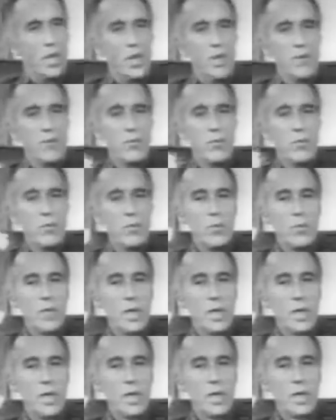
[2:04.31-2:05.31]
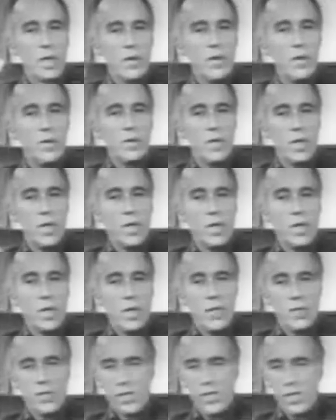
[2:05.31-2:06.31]
If you are going to carry
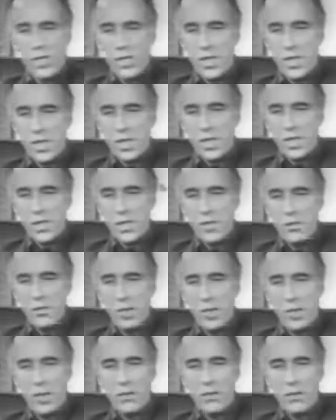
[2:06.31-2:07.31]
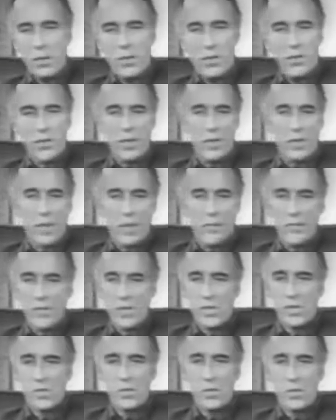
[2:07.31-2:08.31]
out a satanic ceremony, whether it's a
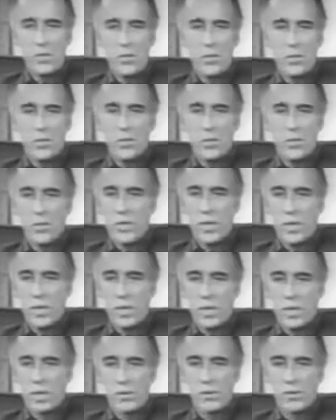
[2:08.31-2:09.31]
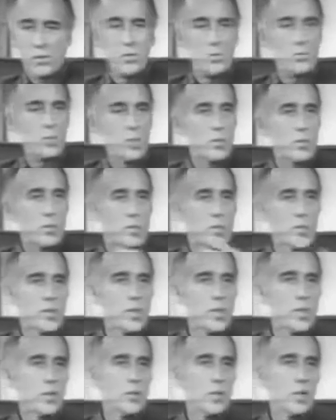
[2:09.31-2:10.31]
baptism or a particular group of people
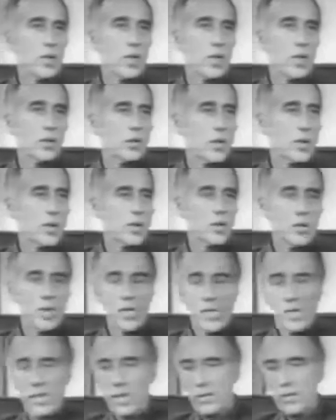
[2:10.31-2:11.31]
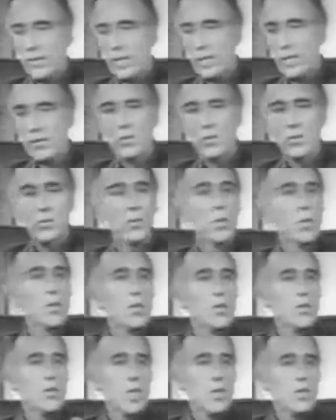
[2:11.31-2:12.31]
doing something like trying to raise an elemental or
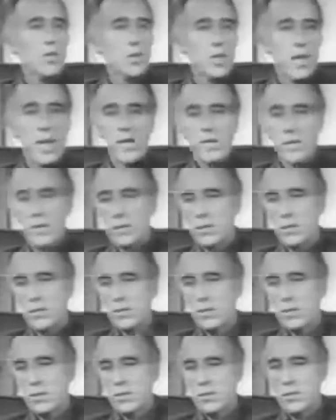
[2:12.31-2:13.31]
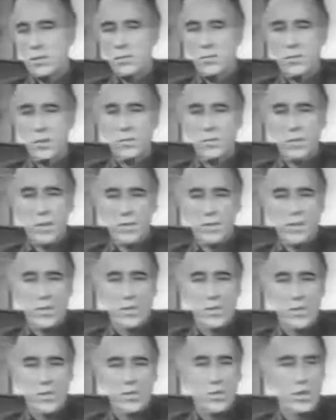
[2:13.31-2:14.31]
trying to create the
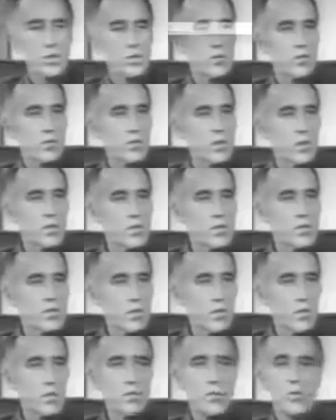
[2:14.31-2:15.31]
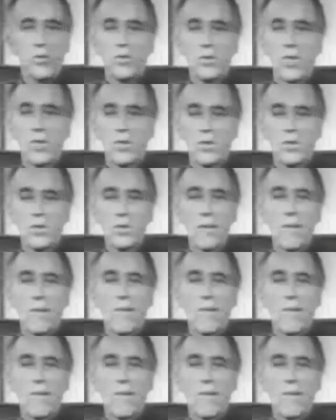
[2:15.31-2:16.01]
perfect situation for an evil spirit or trying to